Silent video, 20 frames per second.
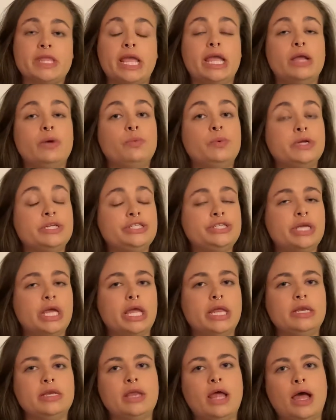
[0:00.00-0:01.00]
which
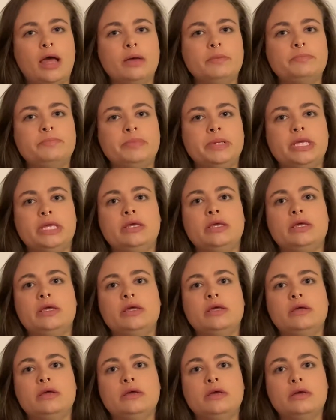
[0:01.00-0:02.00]
cannot be
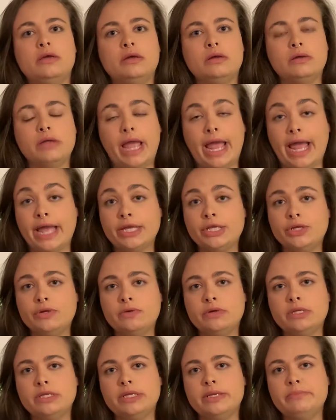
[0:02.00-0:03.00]

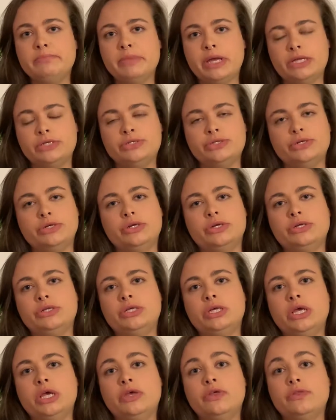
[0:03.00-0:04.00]
accurately measured
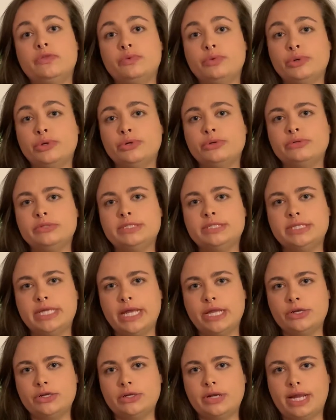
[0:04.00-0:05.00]
through
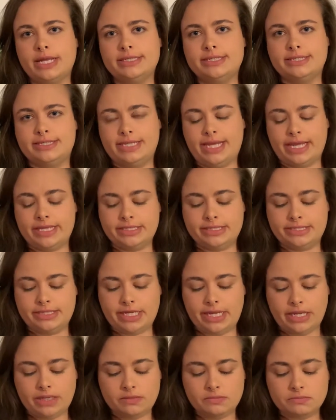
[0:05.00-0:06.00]
standardized
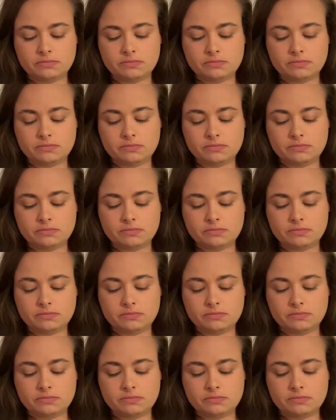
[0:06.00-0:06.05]
testing.